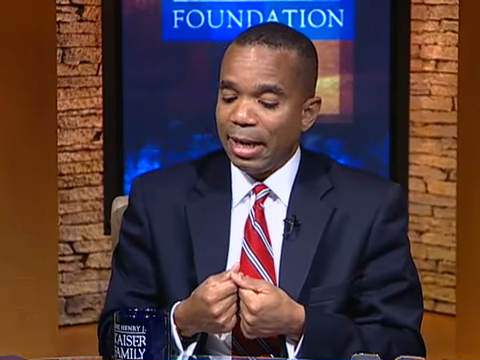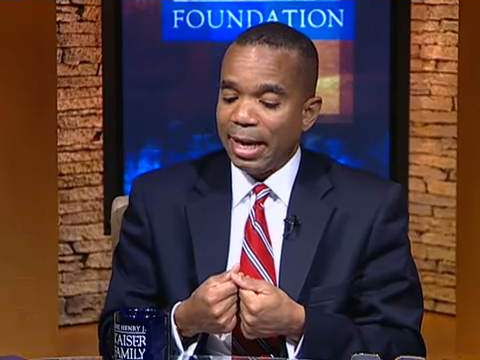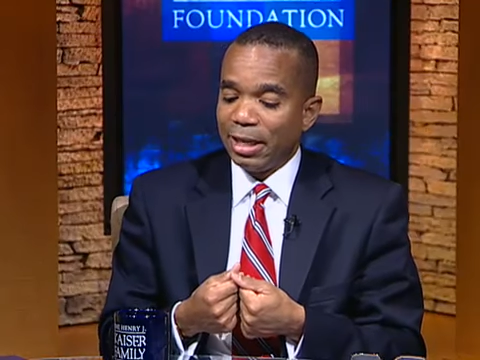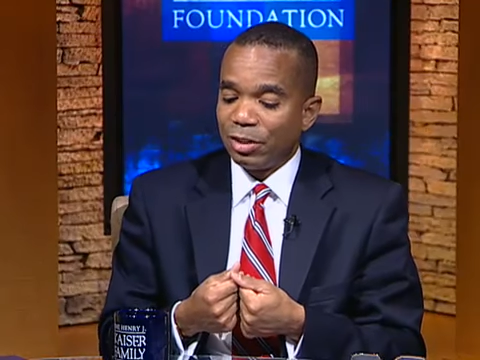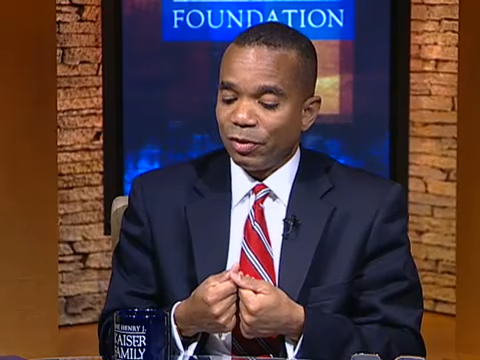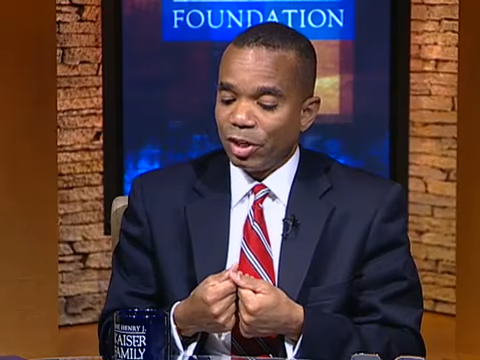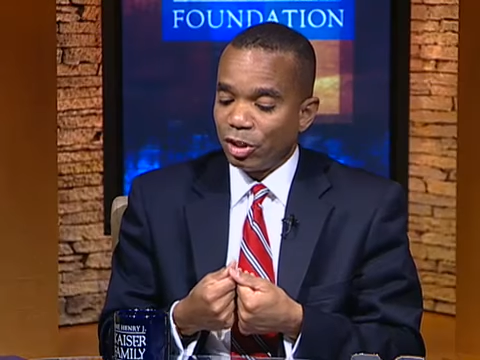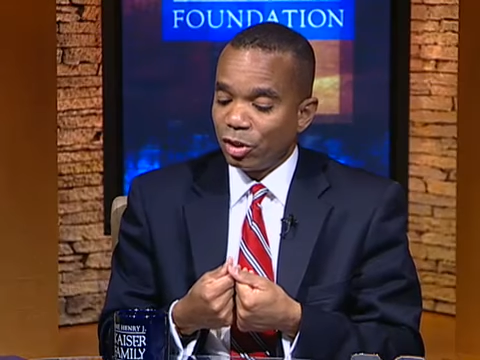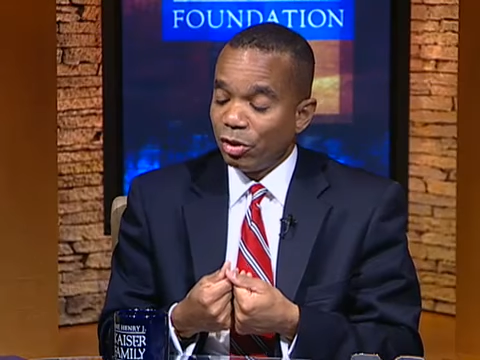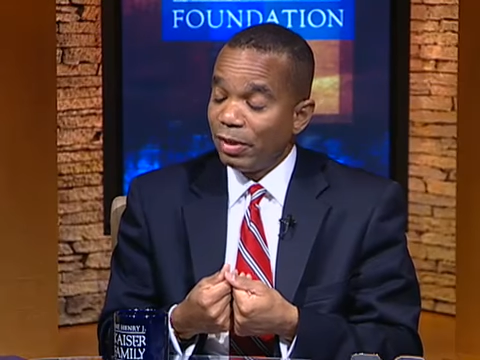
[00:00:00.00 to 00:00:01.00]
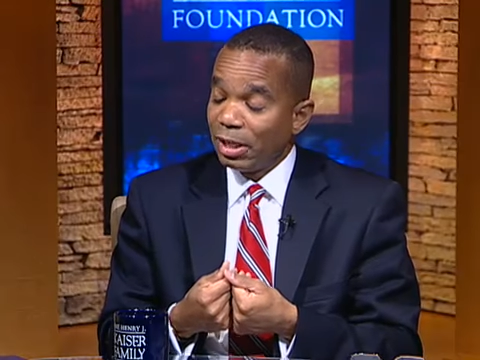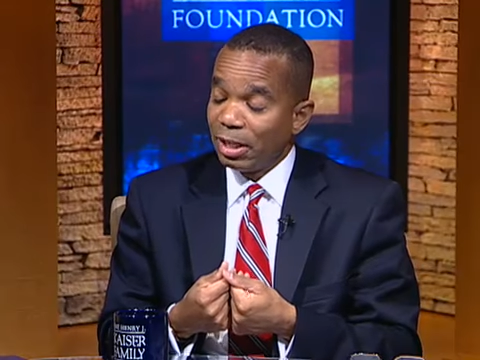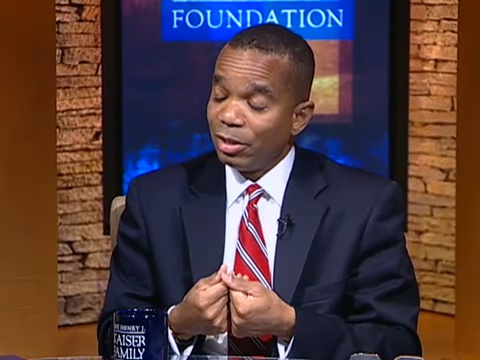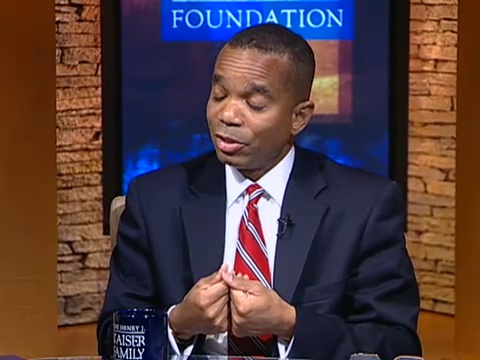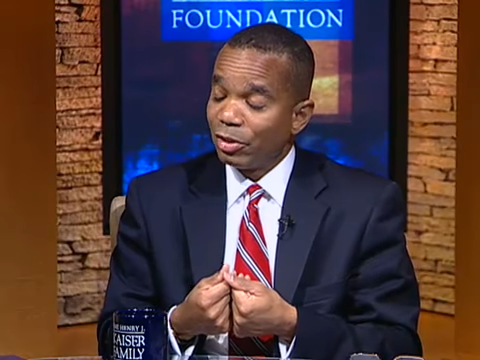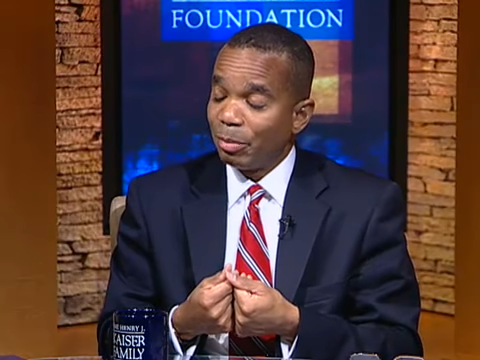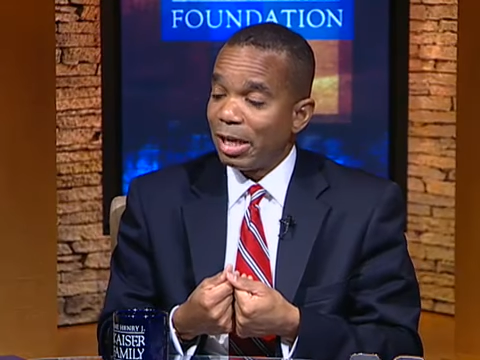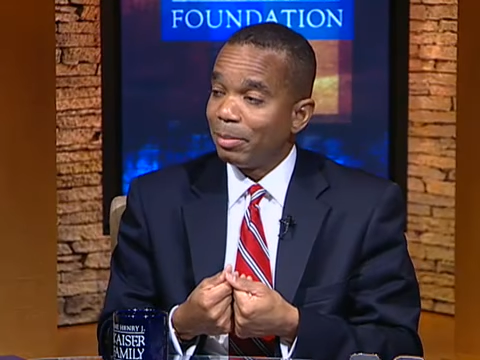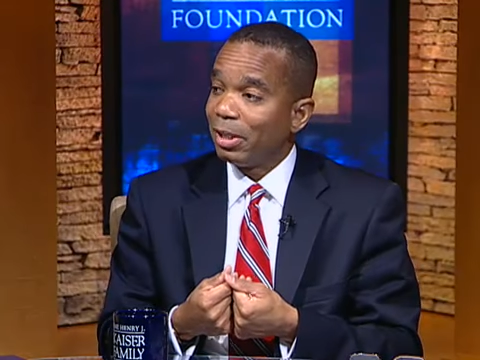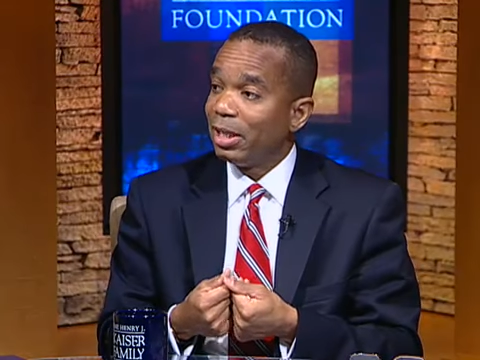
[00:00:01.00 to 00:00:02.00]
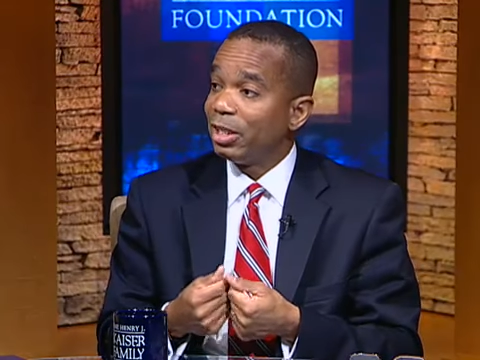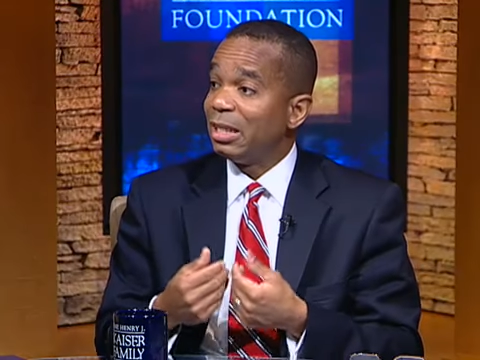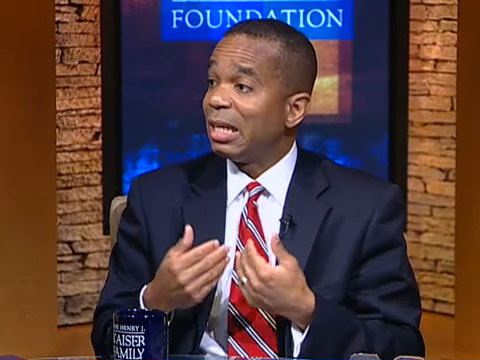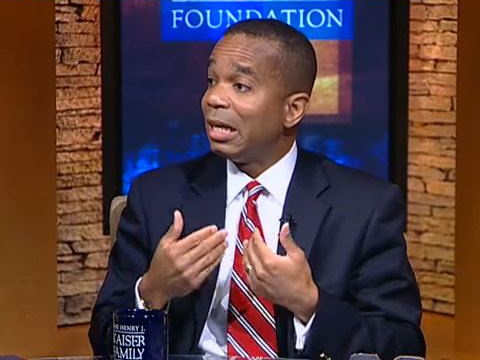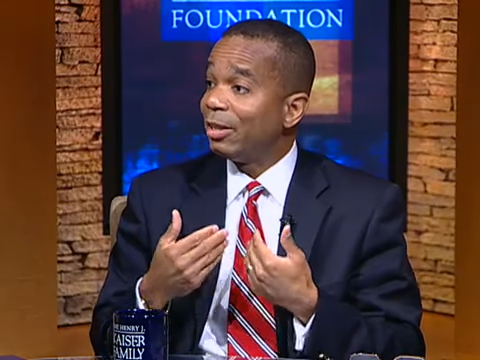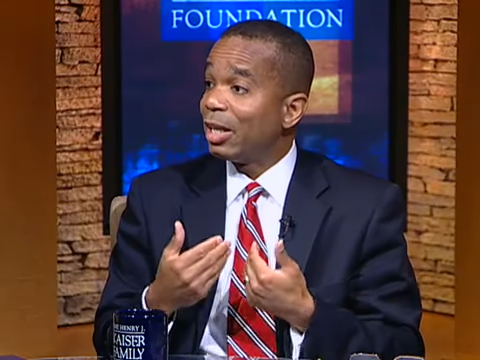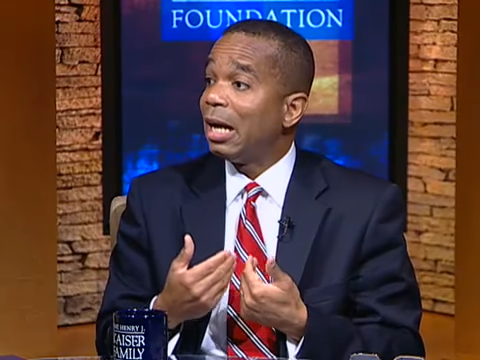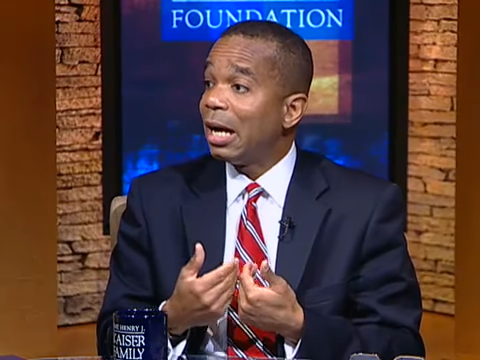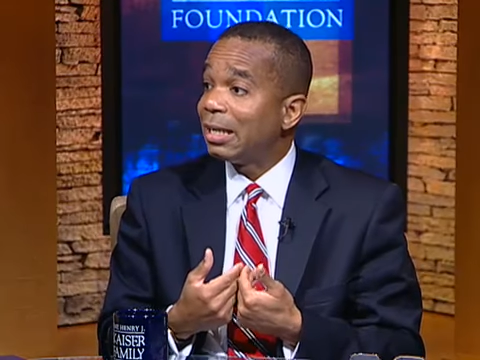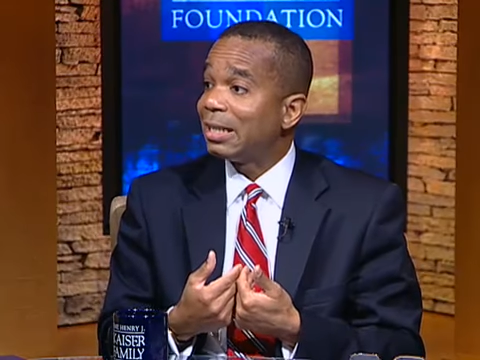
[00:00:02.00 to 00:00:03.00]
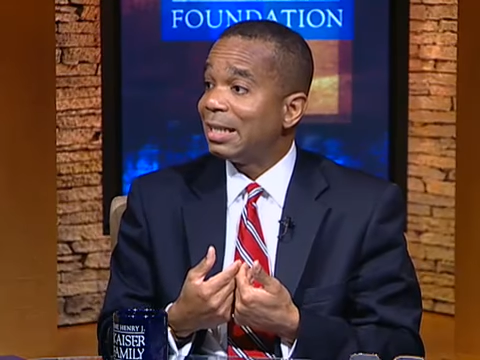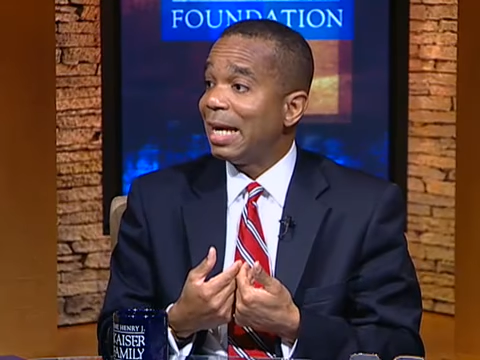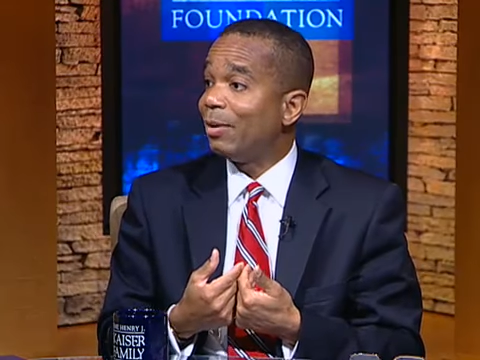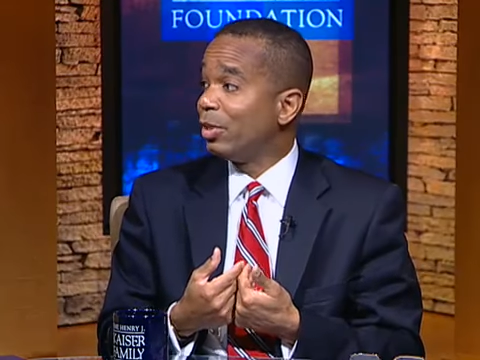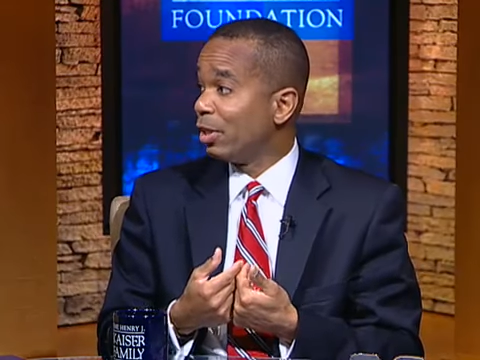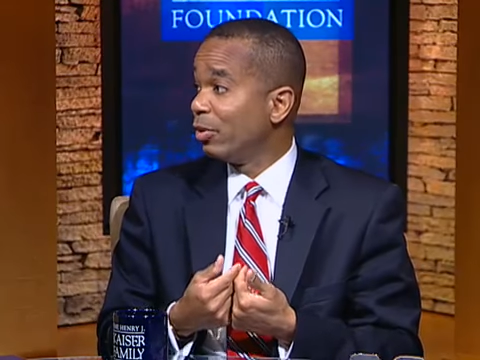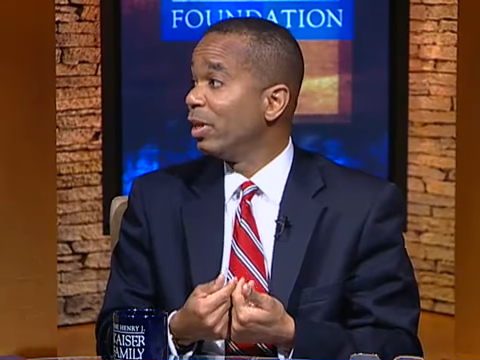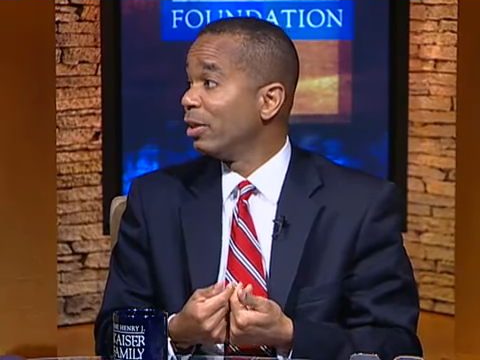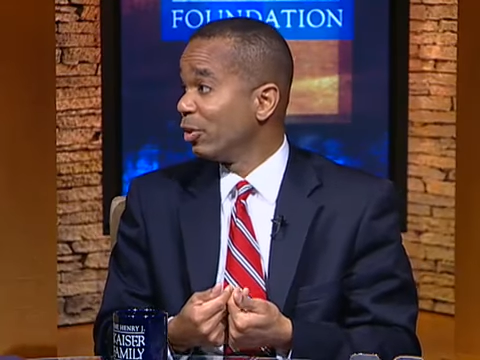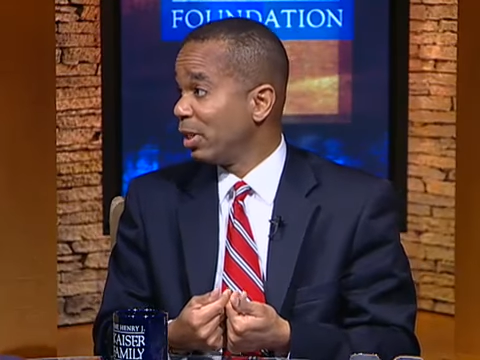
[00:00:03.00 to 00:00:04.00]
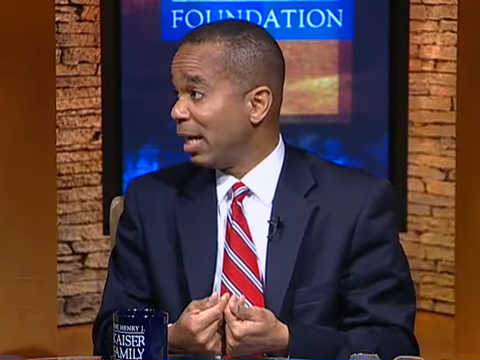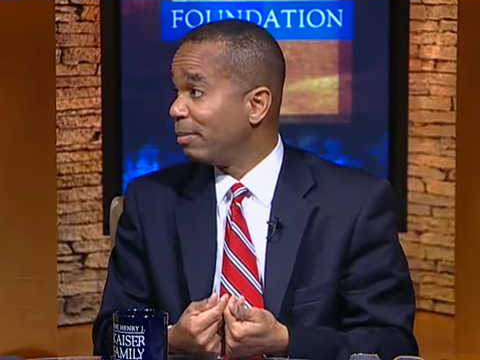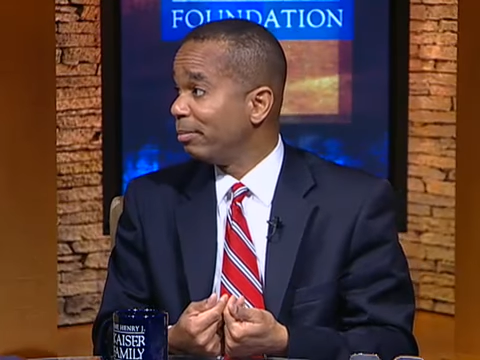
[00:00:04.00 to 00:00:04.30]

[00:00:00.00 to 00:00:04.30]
and as far as serving an underserved population, to us, that was a critical step.